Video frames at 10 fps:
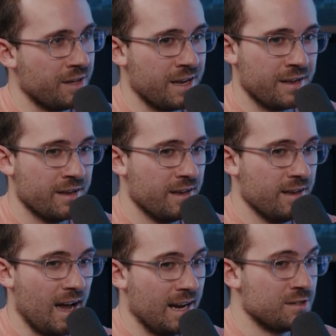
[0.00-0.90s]
Like,
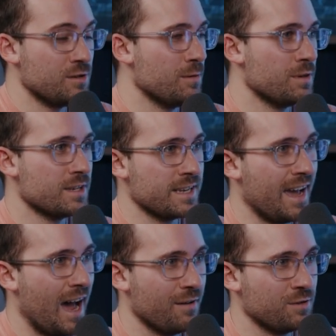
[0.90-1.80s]
I do it because I
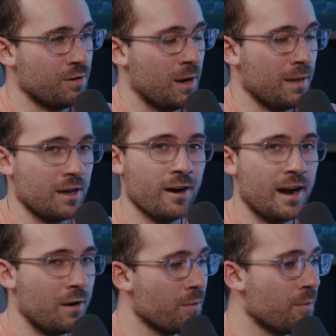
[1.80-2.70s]
have to. I'm like, all
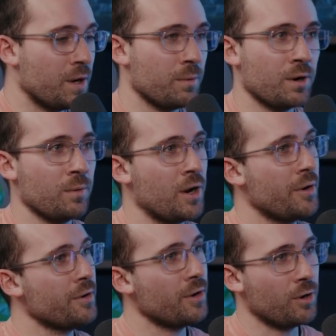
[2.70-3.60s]
right,
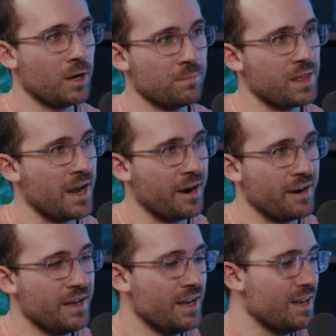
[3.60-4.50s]
whoa. Hold up there.